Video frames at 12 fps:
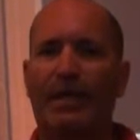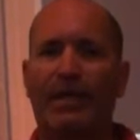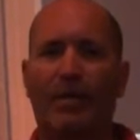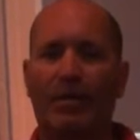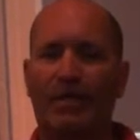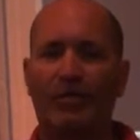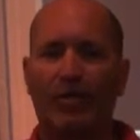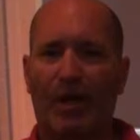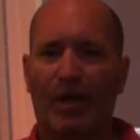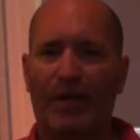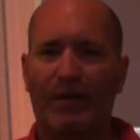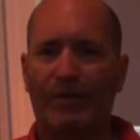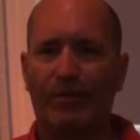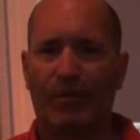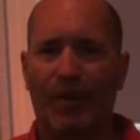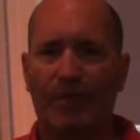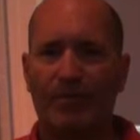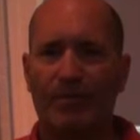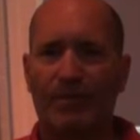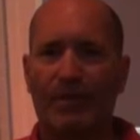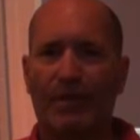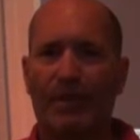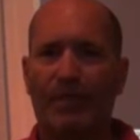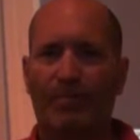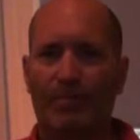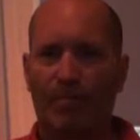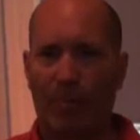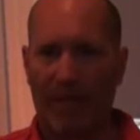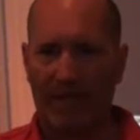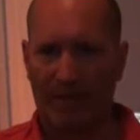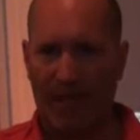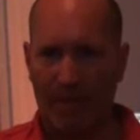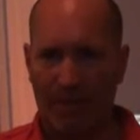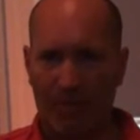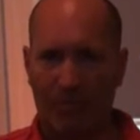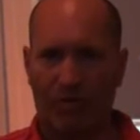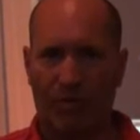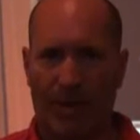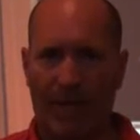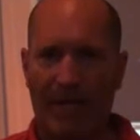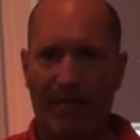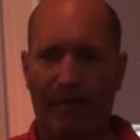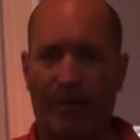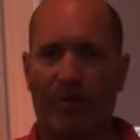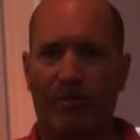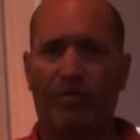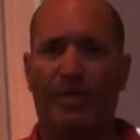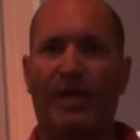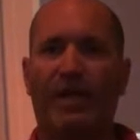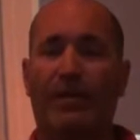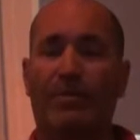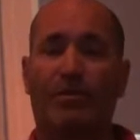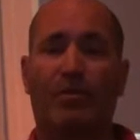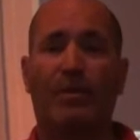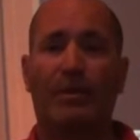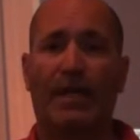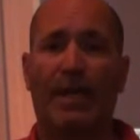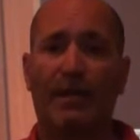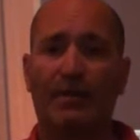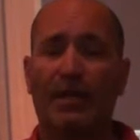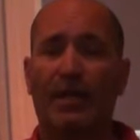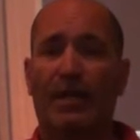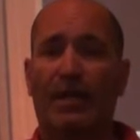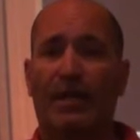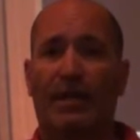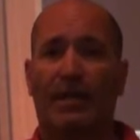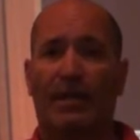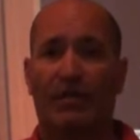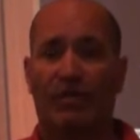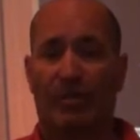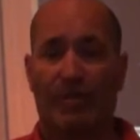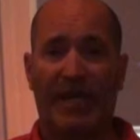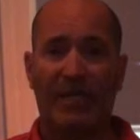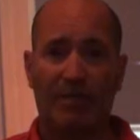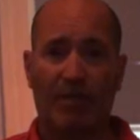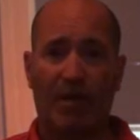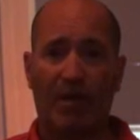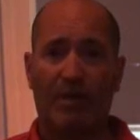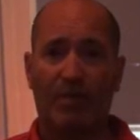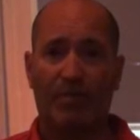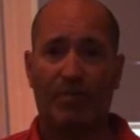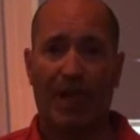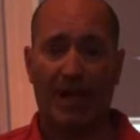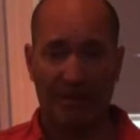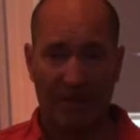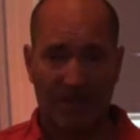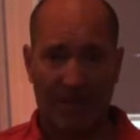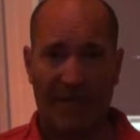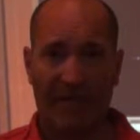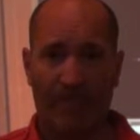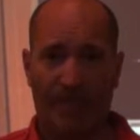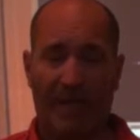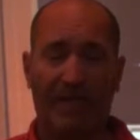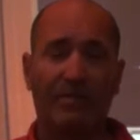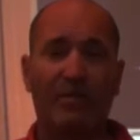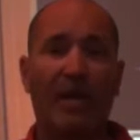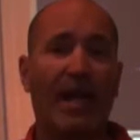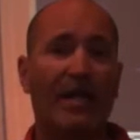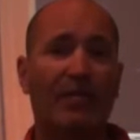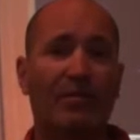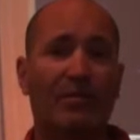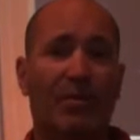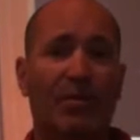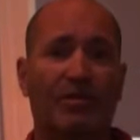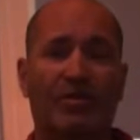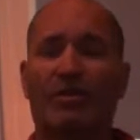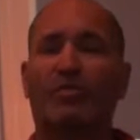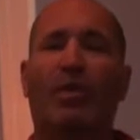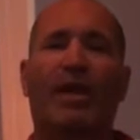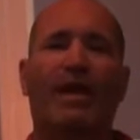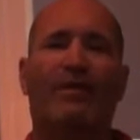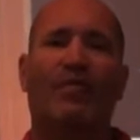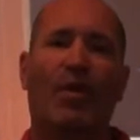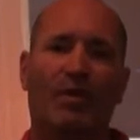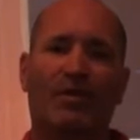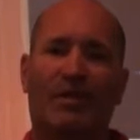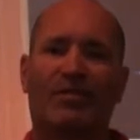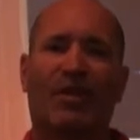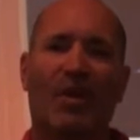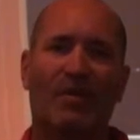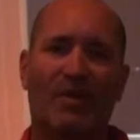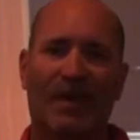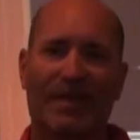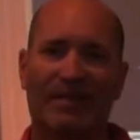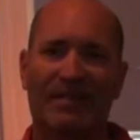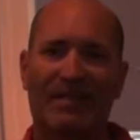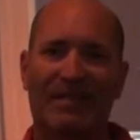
Can Johnny on the drums play a tempo straight without speeding up or slowing down? Is the bass player actually playing the bass lines, or is he just following the guitar line?